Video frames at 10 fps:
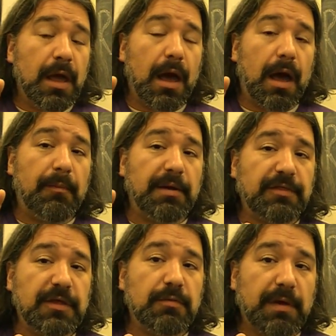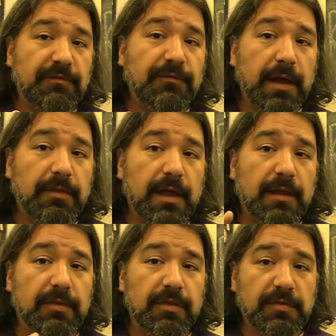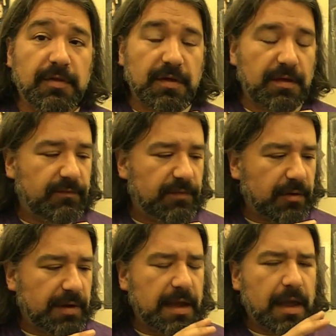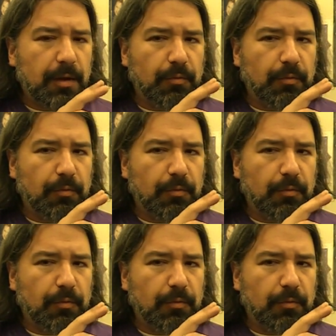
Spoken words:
but I think you might find that this is a very